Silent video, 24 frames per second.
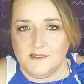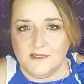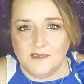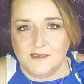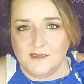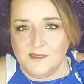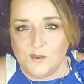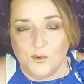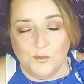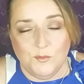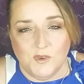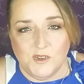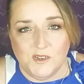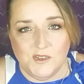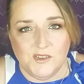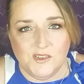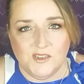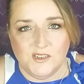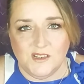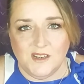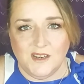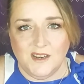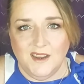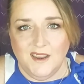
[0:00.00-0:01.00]
so
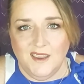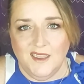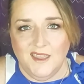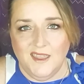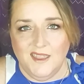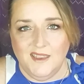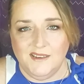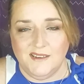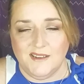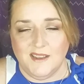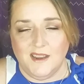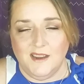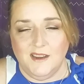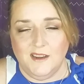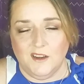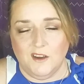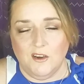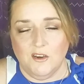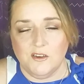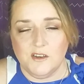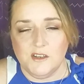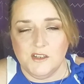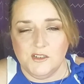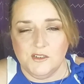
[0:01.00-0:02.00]
much, and I
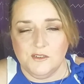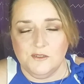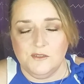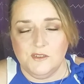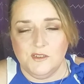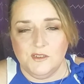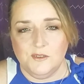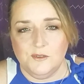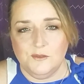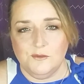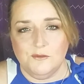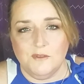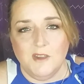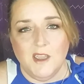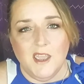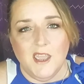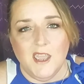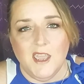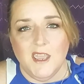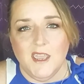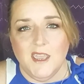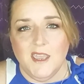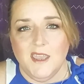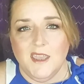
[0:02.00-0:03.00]
encourage you to
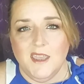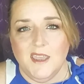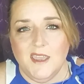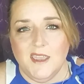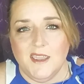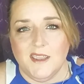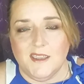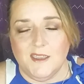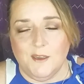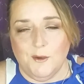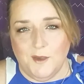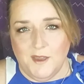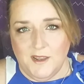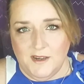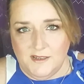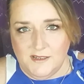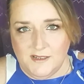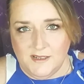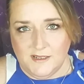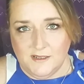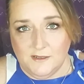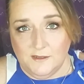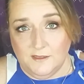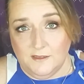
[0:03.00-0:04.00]
go ahead
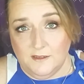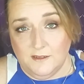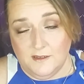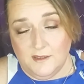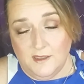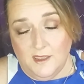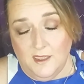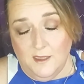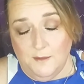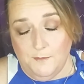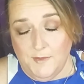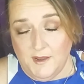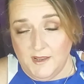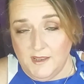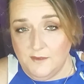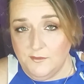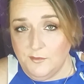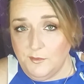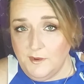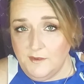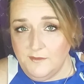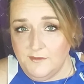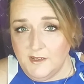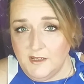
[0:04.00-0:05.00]
and take a look at my
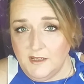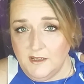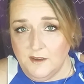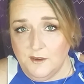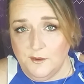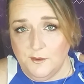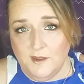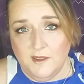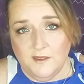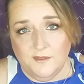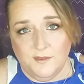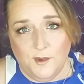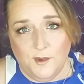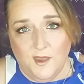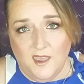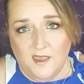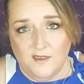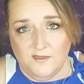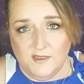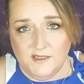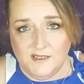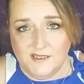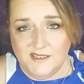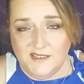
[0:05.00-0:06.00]
giveaway video you
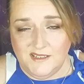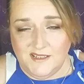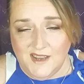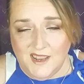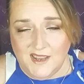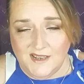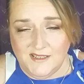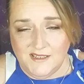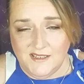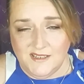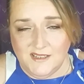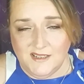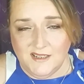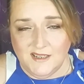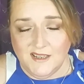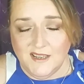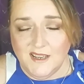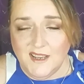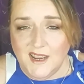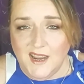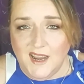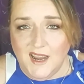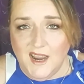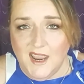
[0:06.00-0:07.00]
haven't yet.
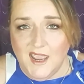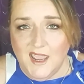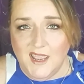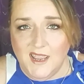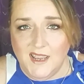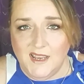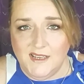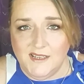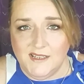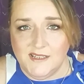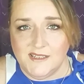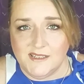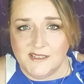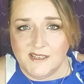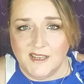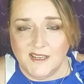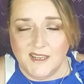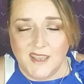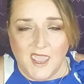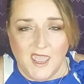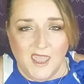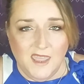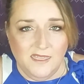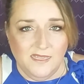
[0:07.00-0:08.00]
And
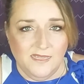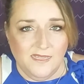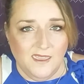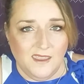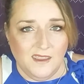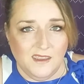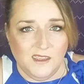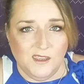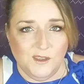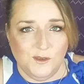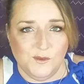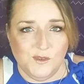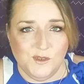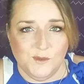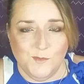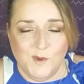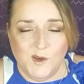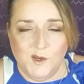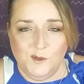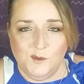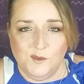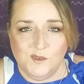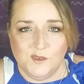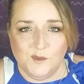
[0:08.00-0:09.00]
again, thank you to
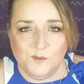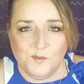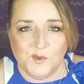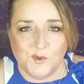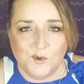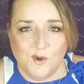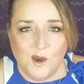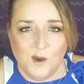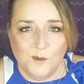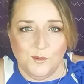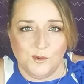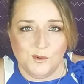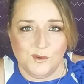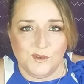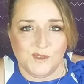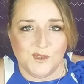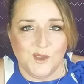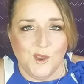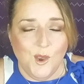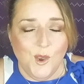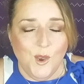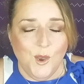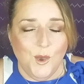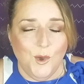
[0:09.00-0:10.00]
my new
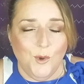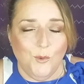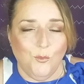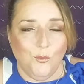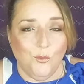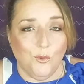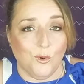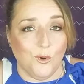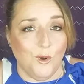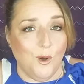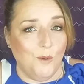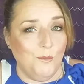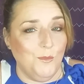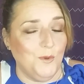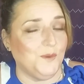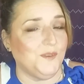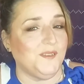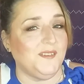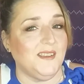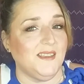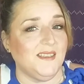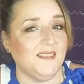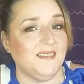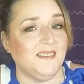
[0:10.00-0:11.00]
subscribers. We're
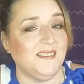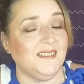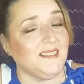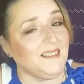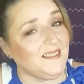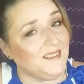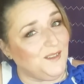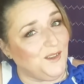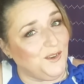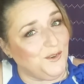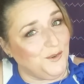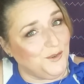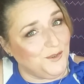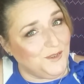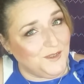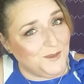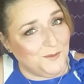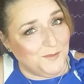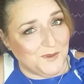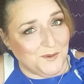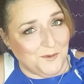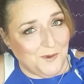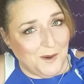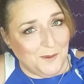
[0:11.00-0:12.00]
almost at 600
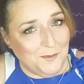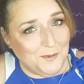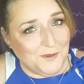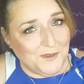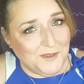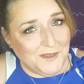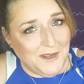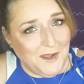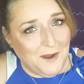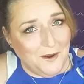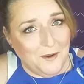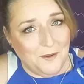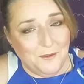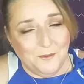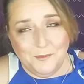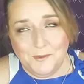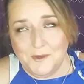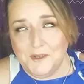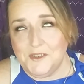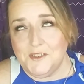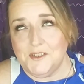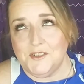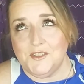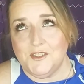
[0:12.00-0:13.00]
subscribers now,
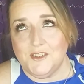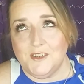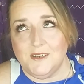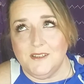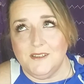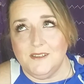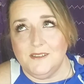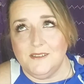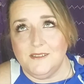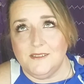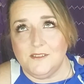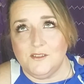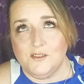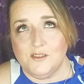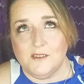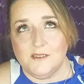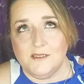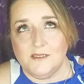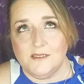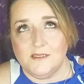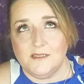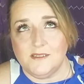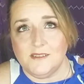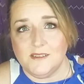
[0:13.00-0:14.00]
which is
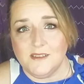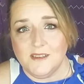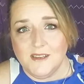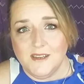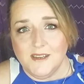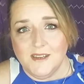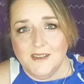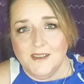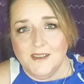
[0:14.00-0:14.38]
just